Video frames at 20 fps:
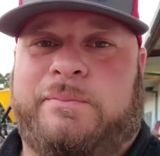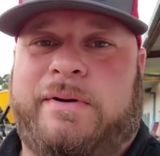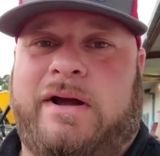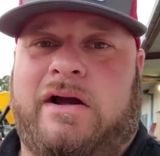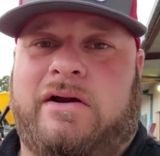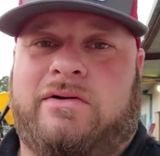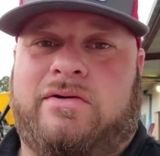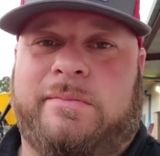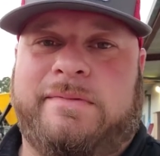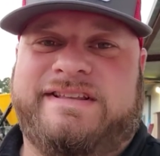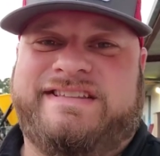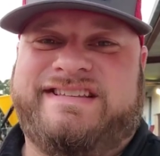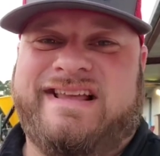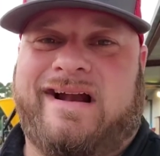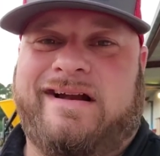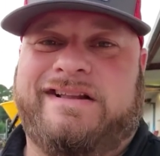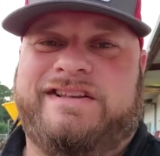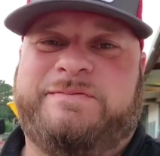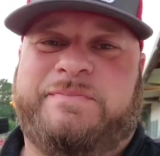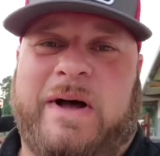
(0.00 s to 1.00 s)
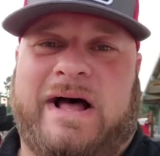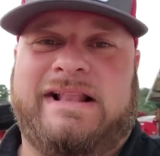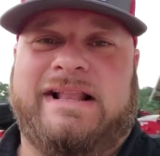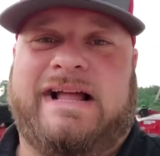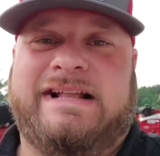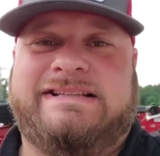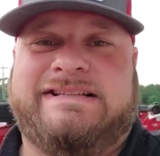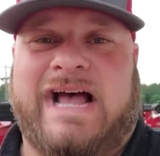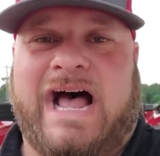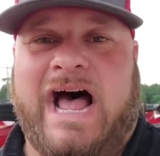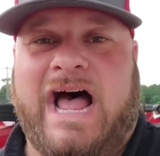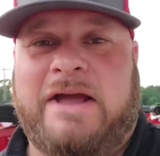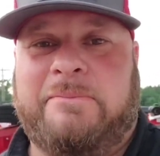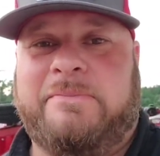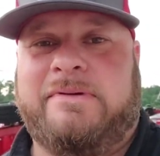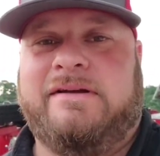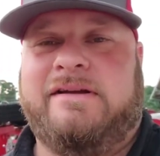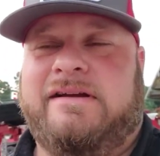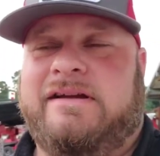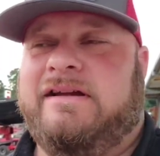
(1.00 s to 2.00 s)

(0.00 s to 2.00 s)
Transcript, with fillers: Power Equipment Saturday Spotlight Time.